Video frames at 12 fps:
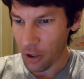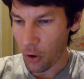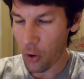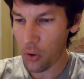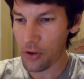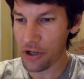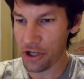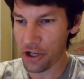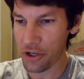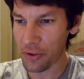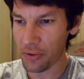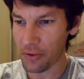
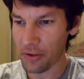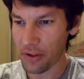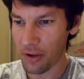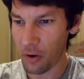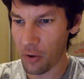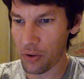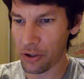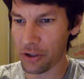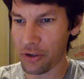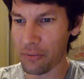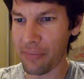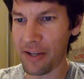Horseshoe.
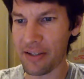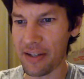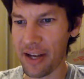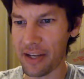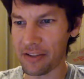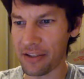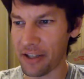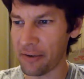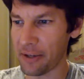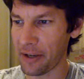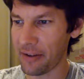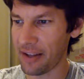Horseshoe mustache. There we
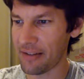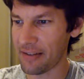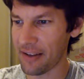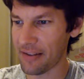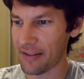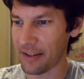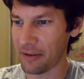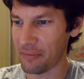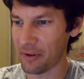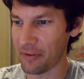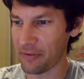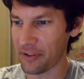go. That sounds like a
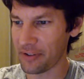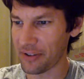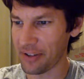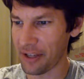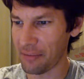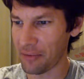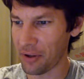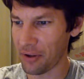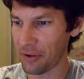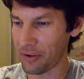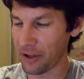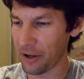more official name.
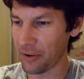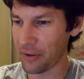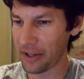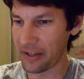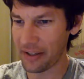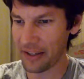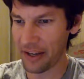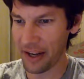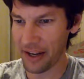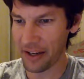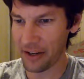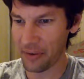Hulk Hogan. Get
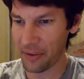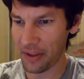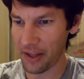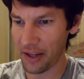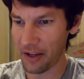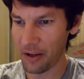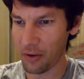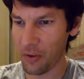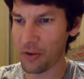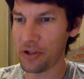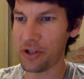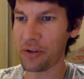out of here with that.
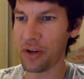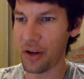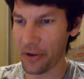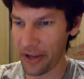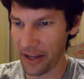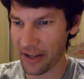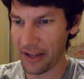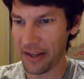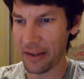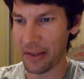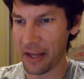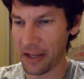Horseshoe. Okay.
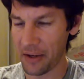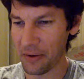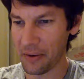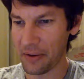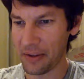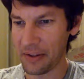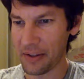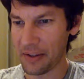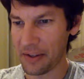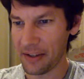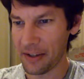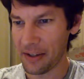Thank you.
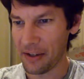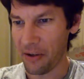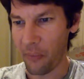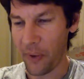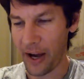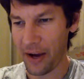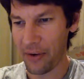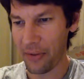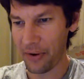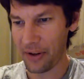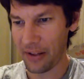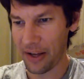Wow, there
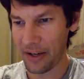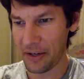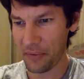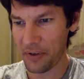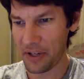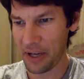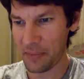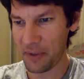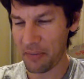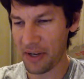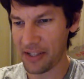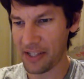are a lot of different types of
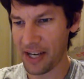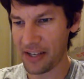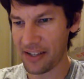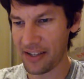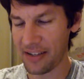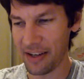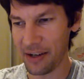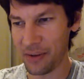mustaches.